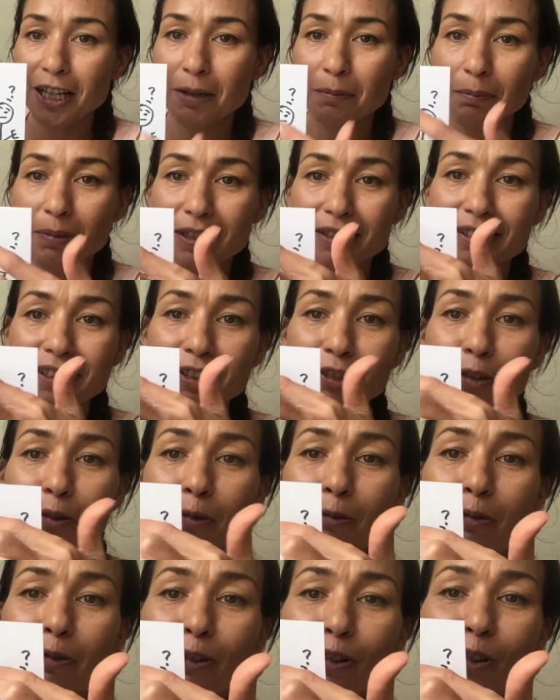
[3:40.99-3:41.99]
but they're
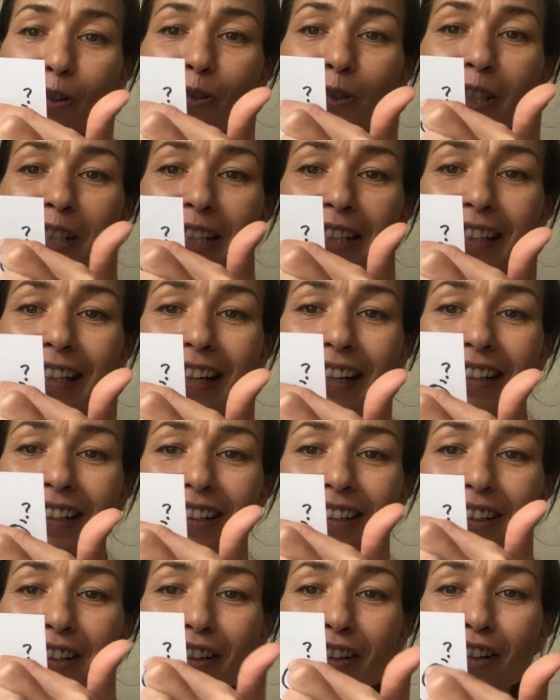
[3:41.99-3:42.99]
only like
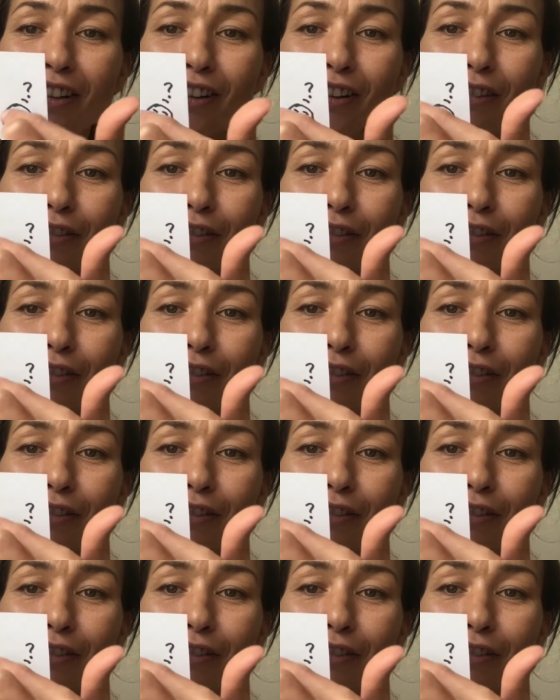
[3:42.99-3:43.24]
a